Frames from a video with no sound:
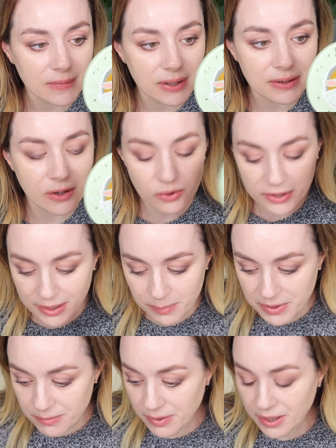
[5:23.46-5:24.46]
Now, keep
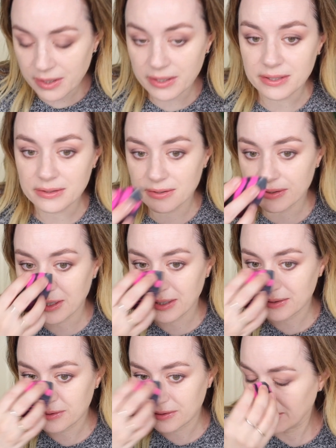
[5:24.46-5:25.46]
in mind
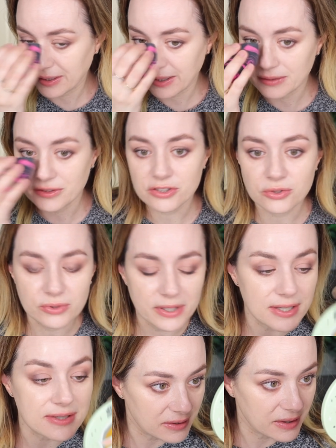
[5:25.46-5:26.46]
that the other 2
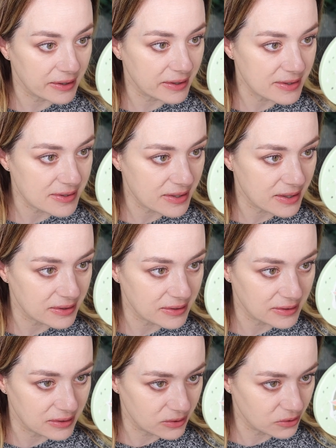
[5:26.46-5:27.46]
days, like I said,
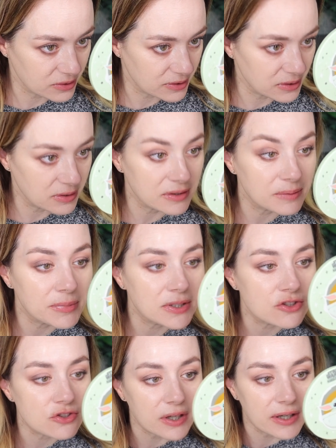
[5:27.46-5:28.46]
it looked a little bit
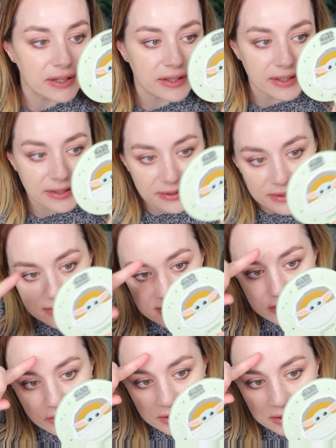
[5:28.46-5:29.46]
drying. It does
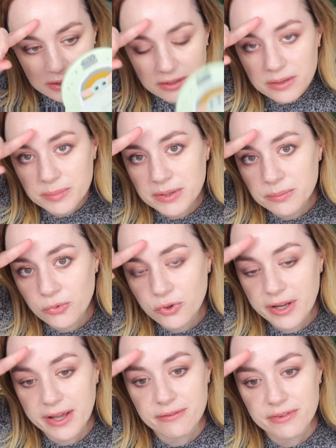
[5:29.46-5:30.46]
look a little bit more
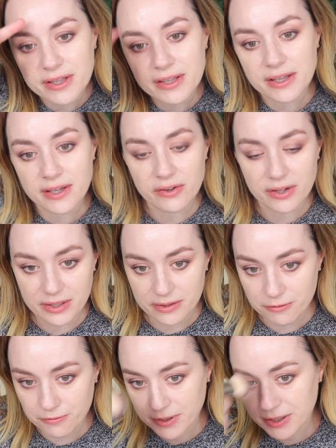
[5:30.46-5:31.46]
heavy here in the
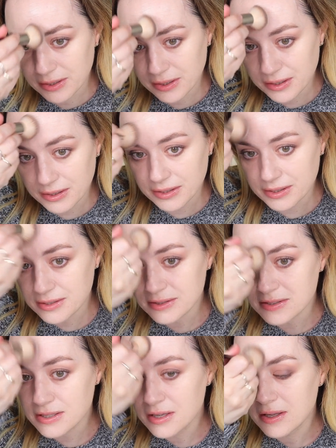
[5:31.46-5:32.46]
fine
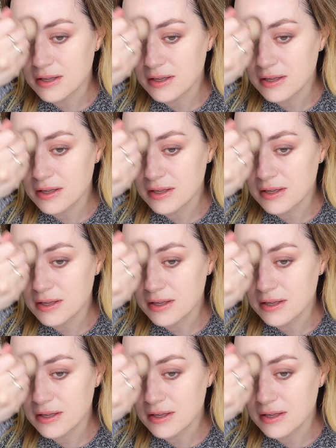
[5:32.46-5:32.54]
lines.